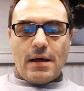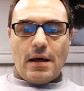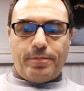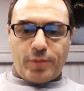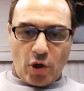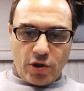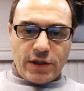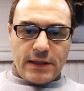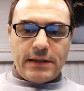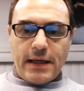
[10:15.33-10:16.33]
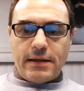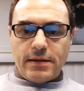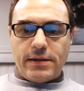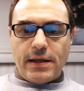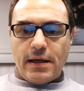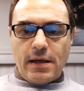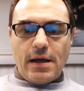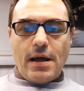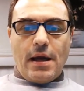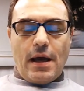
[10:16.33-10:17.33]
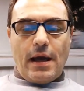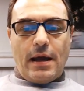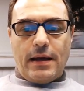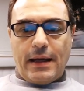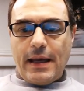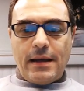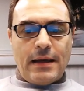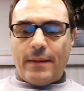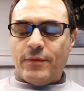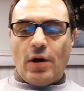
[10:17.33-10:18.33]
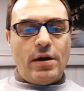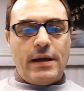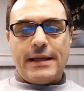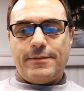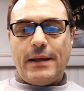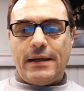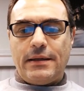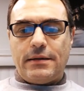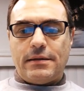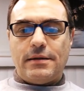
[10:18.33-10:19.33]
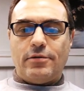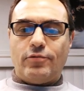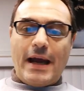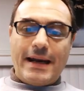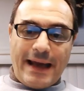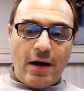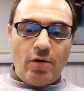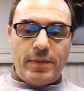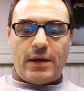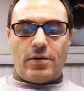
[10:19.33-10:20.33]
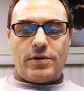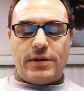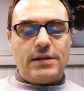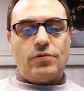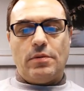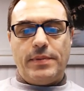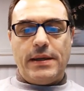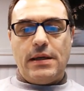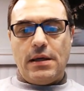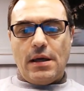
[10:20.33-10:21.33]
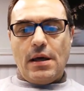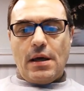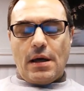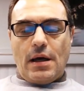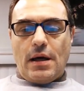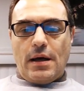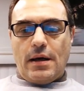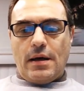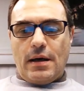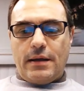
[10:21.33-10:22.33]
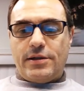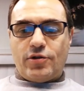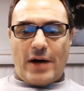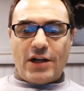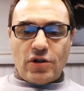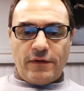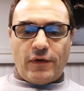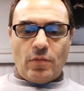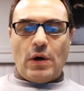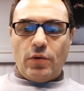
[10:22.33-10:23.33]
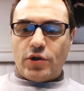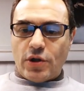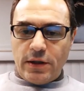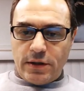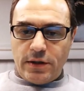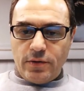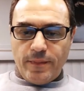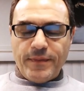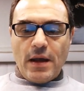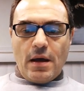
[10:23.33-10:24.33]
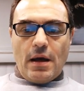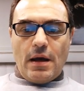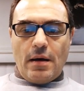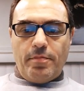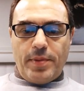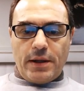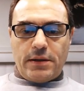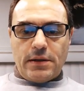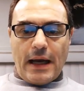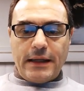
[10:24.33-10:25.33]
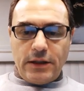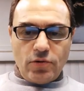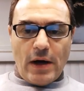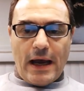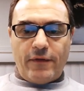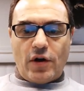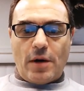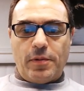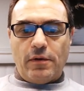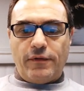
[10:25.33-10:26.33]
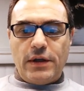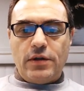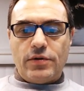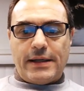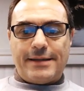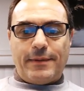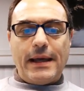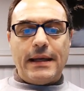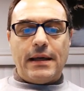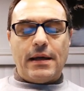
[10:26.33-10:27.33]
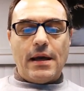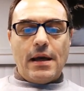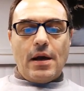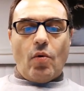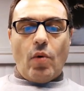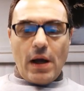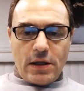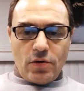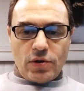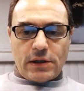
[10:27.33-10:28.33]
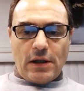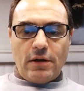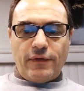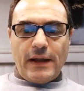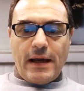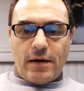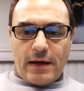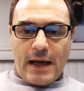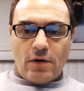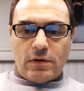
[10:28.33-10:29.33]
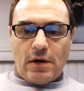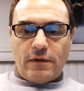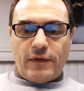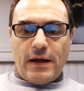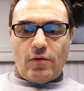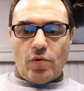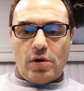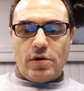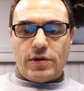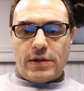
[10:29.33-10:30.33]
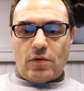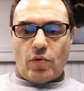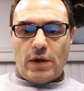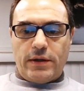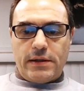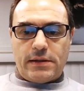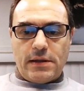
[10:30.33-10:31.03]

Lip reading: proxy status thing. And again, I'm not going to explain it right now because this will be a distraction from what we're trying to do. But I do have a couple of videos explaining why I use Cloudflare and how Cloudflare works and what this